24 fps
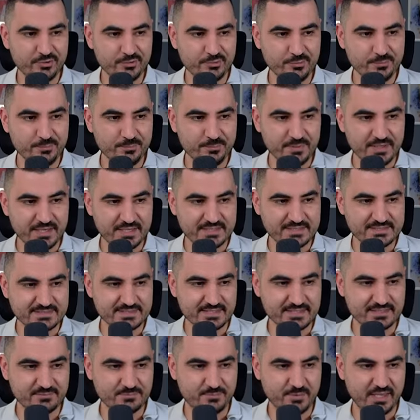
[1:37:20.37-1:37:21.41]
you missed
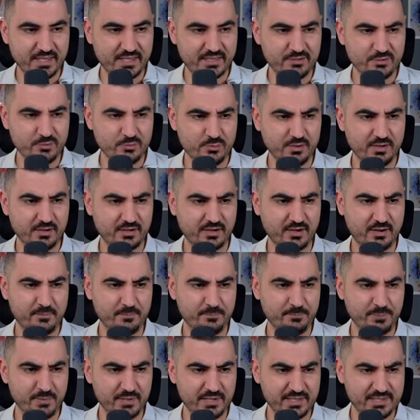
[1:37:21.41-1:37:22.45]
that, man? You were
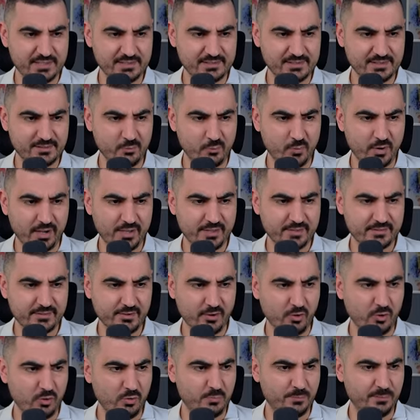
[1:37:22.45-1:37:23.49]
completely wide
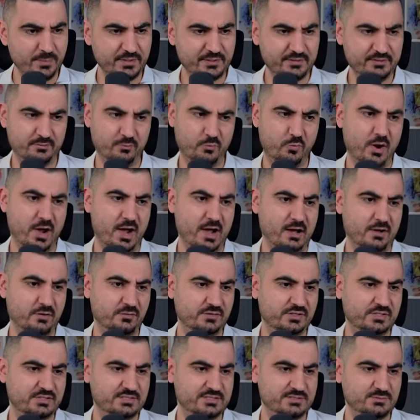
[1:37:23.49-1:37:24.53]
open. Wow,
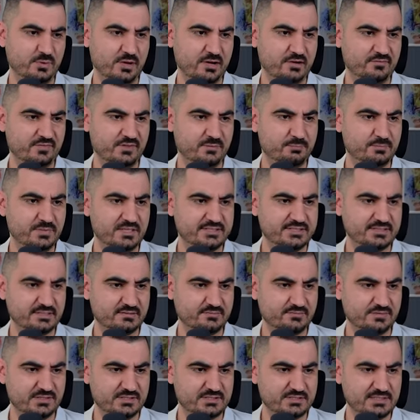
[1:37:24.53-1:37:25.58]
this is one of the misses
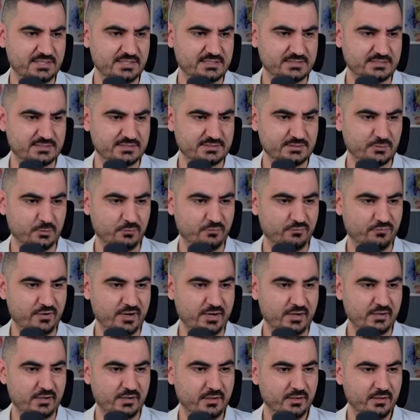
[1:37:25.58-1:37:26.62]
of the season so
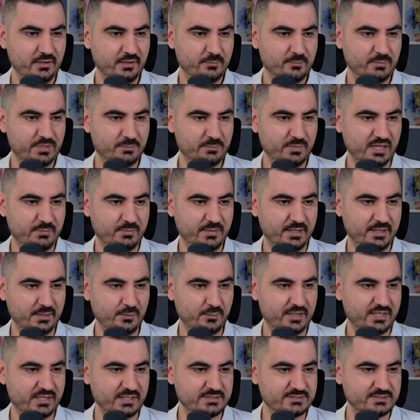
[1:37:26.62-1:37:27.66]
far. But maybe now
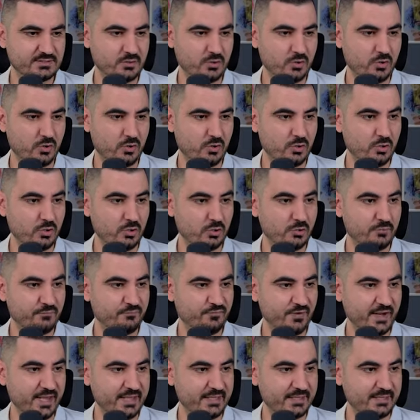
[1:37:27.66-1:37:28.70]
we can score.
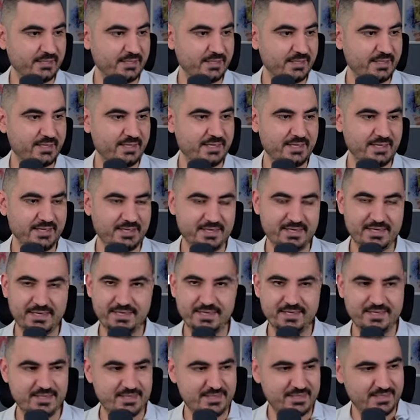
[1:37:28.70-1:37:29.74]

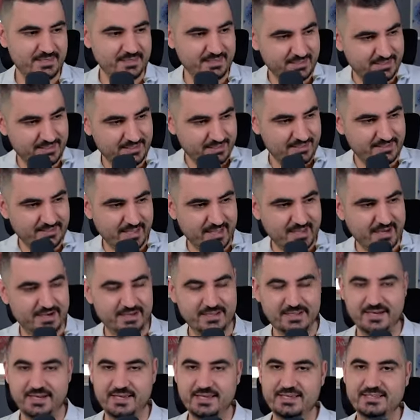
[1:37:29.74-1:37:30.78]
Frenkie! There
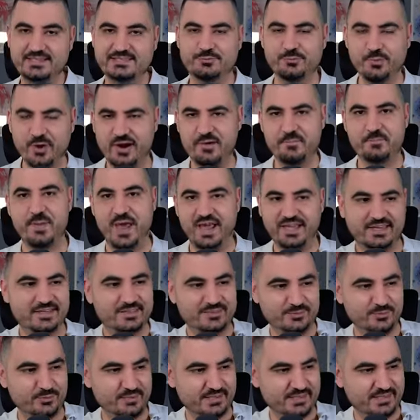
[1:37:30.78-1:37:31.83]
it is. We're back
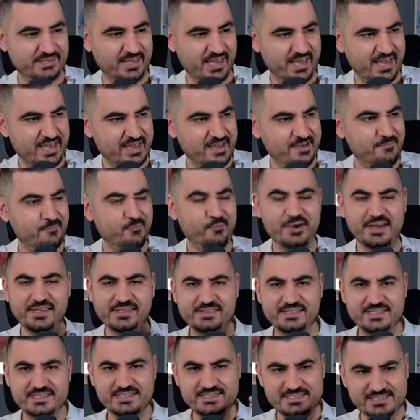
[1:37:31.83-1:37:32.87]
into the game. We
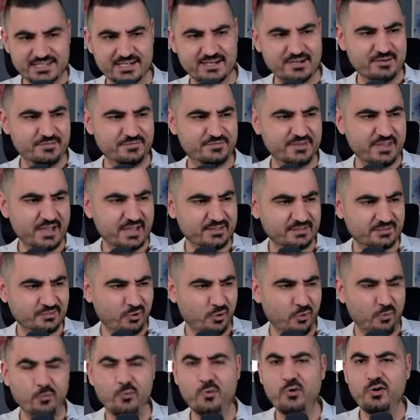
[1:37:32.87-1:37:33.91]
deserve that goal.